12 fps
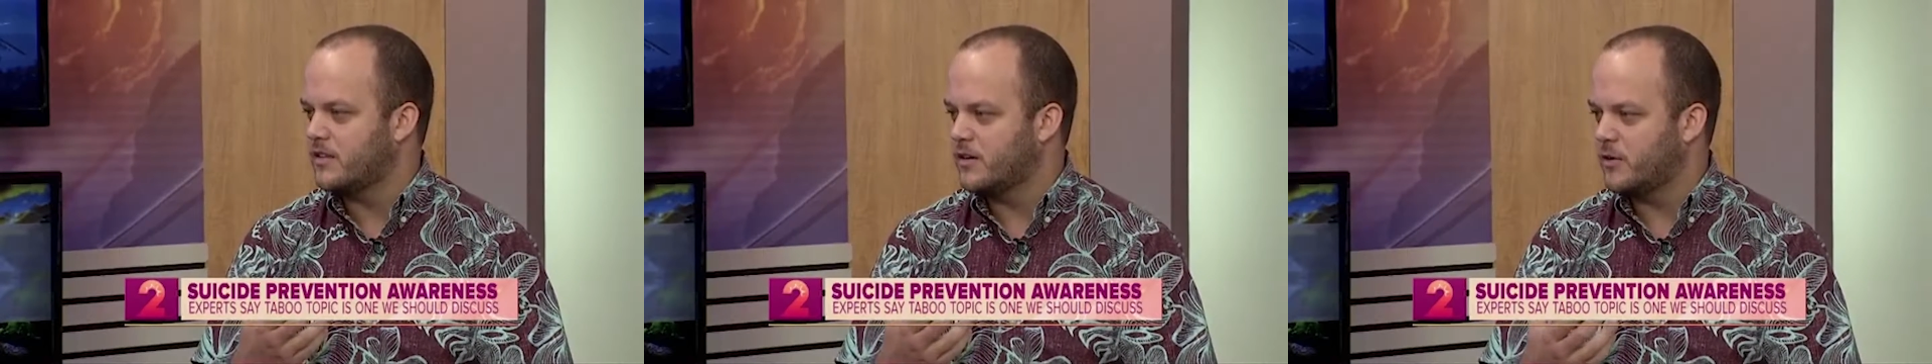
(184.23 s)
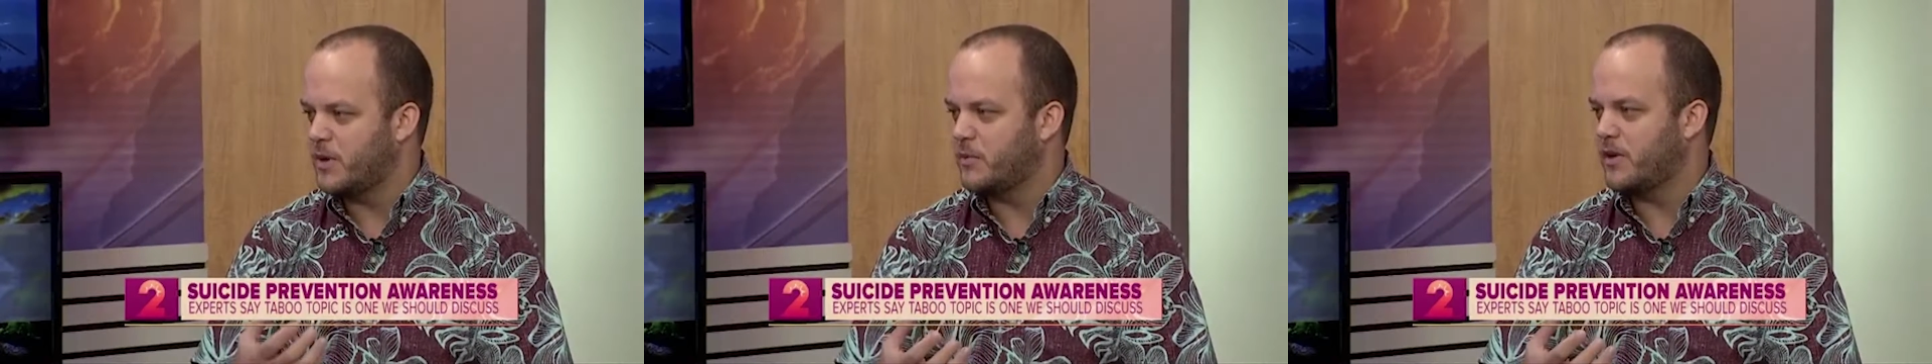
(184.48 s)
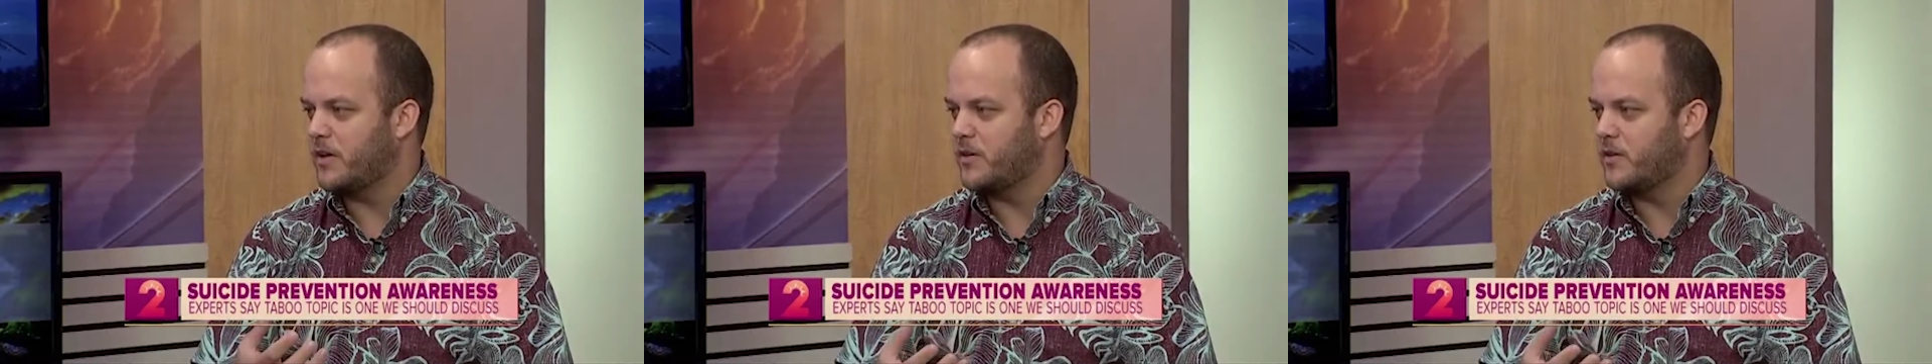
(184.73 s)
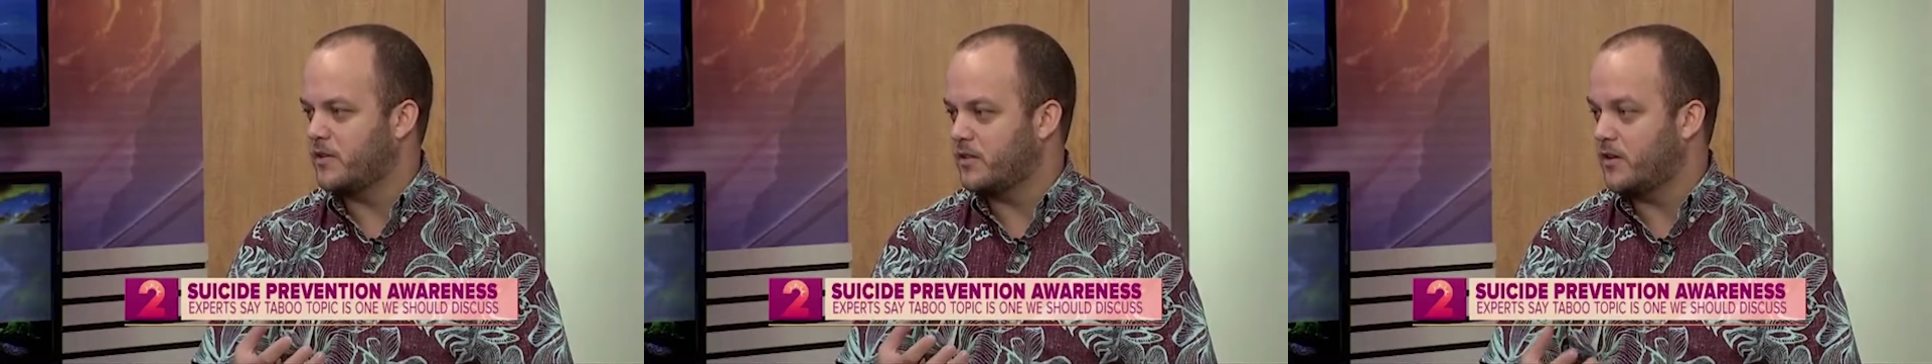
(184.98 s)
there are people out
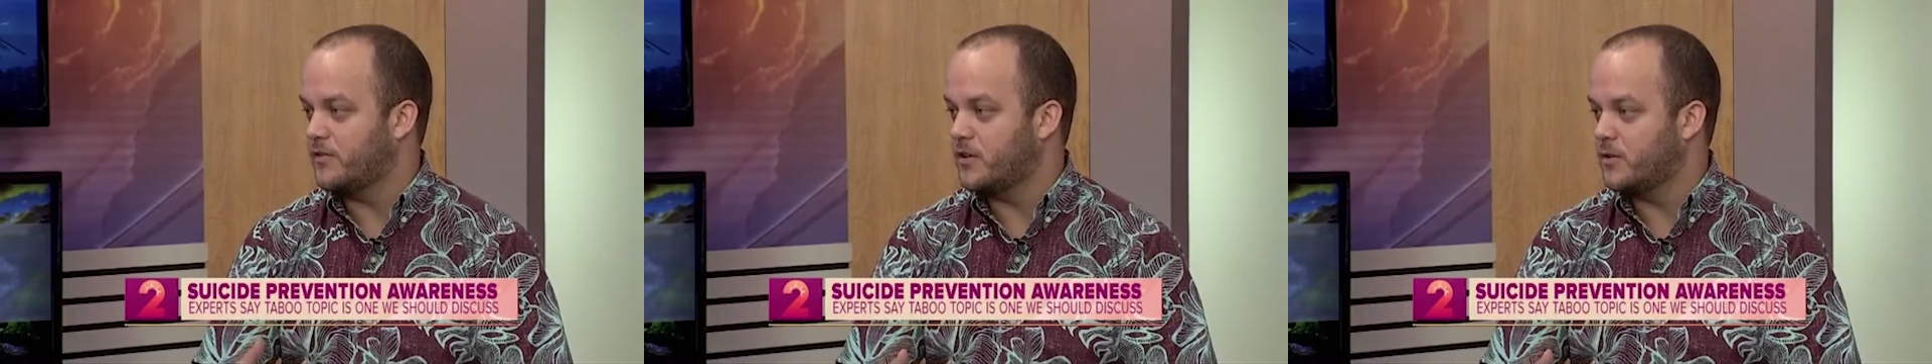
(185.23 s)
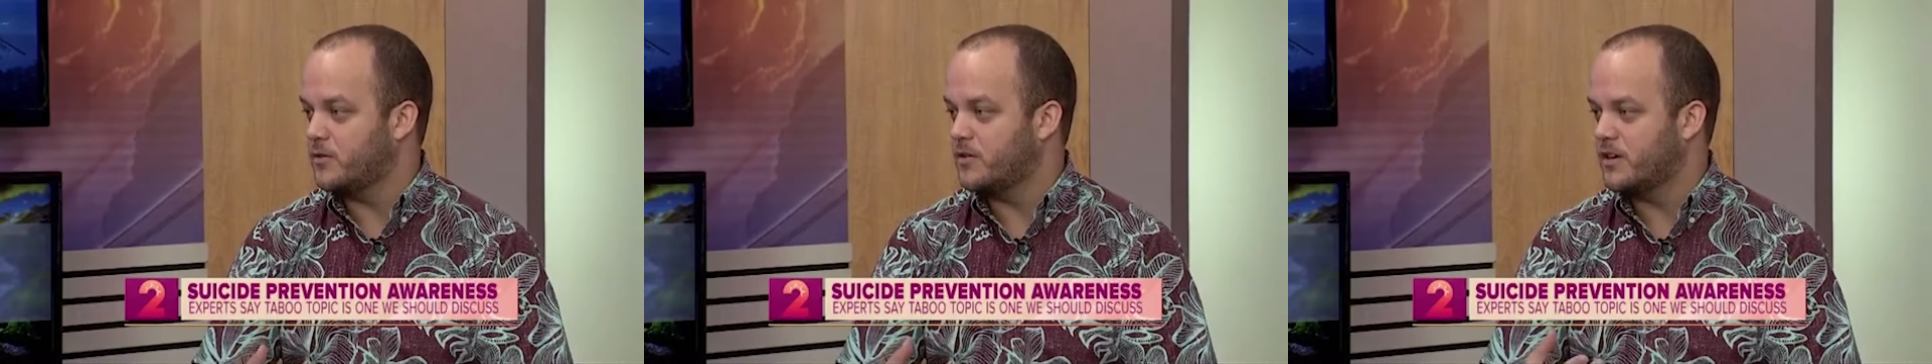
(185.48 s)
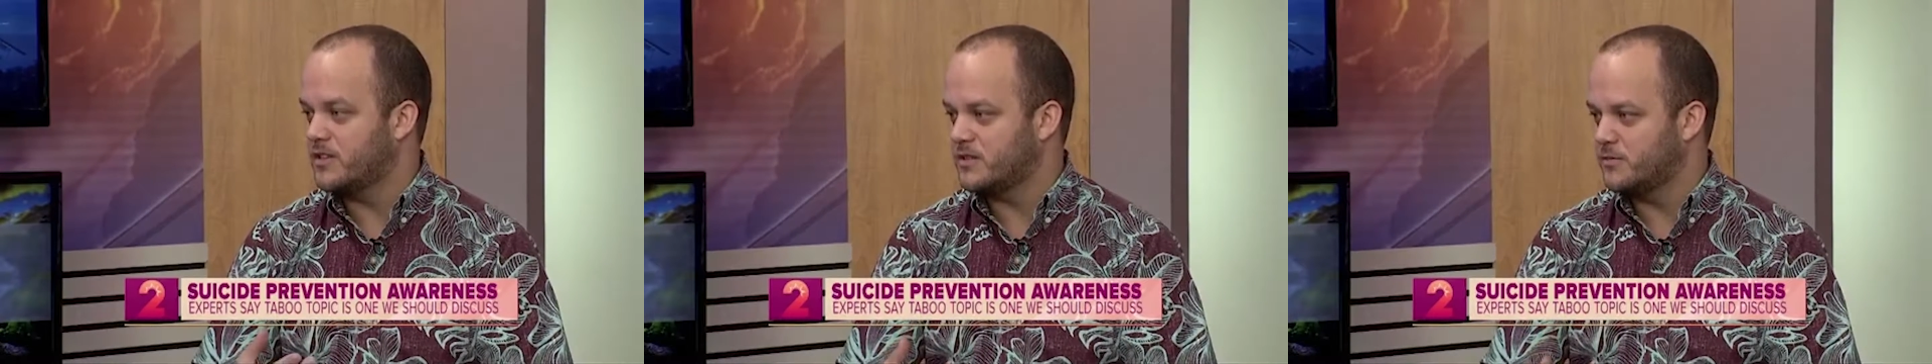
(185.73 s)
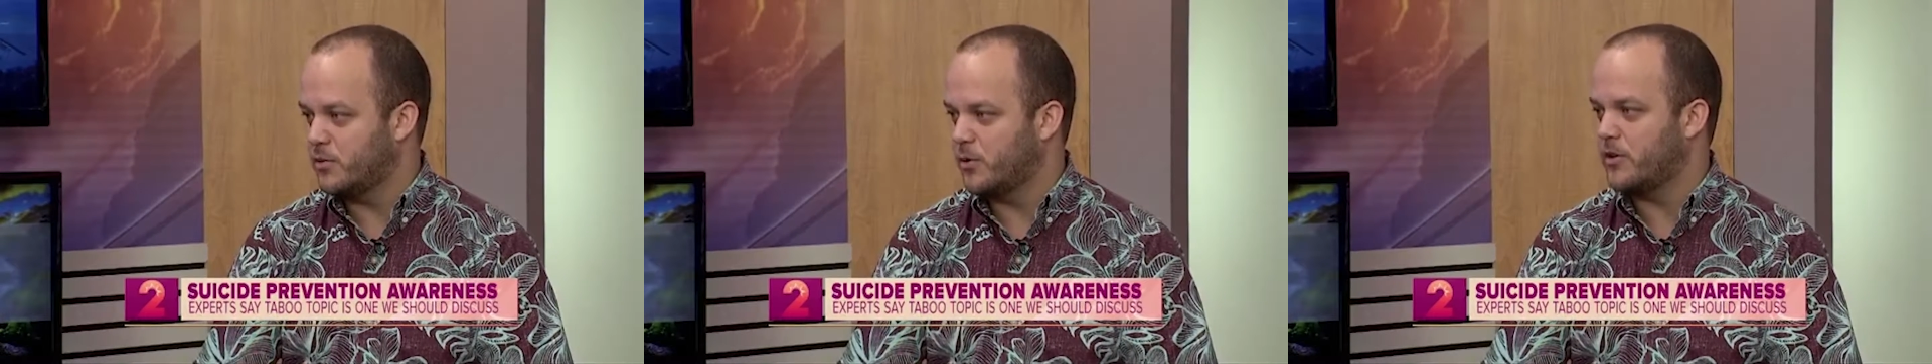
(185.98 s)
there that love you and
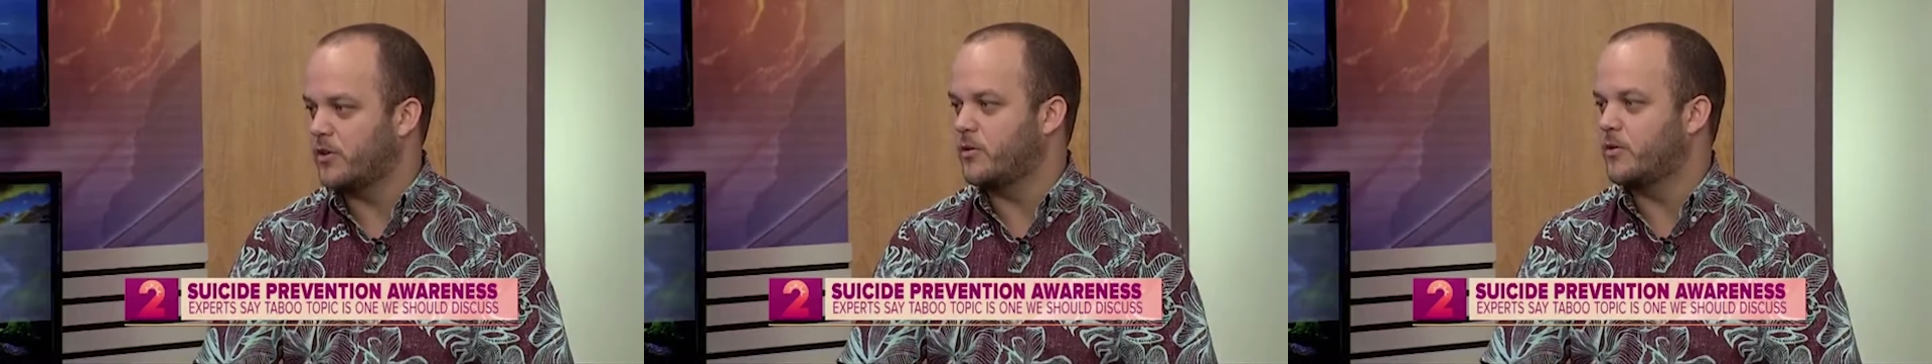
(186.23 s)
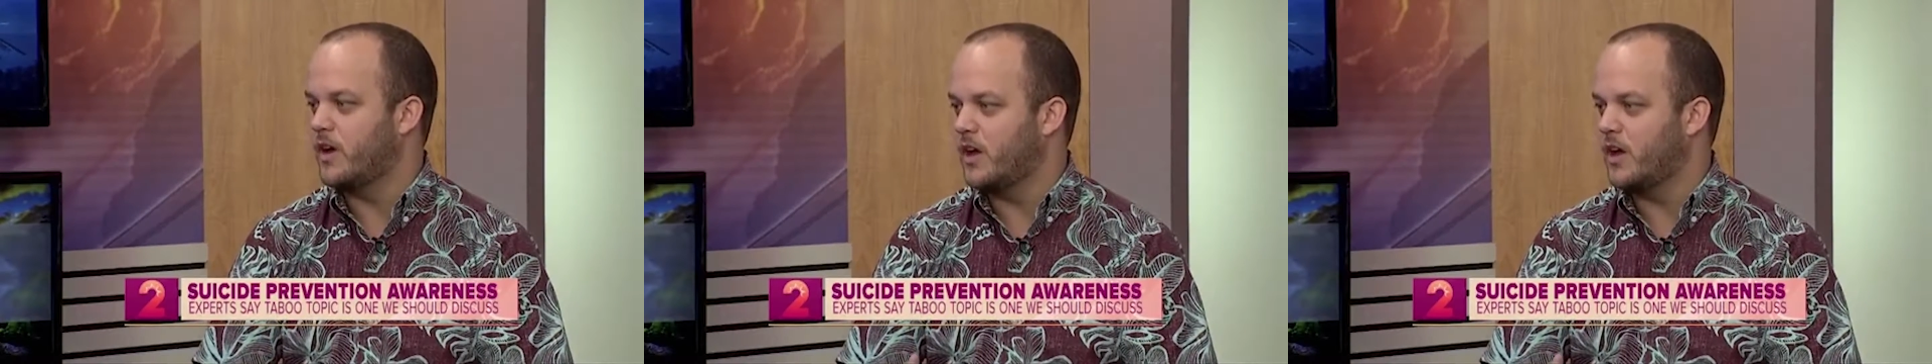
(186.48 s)
support you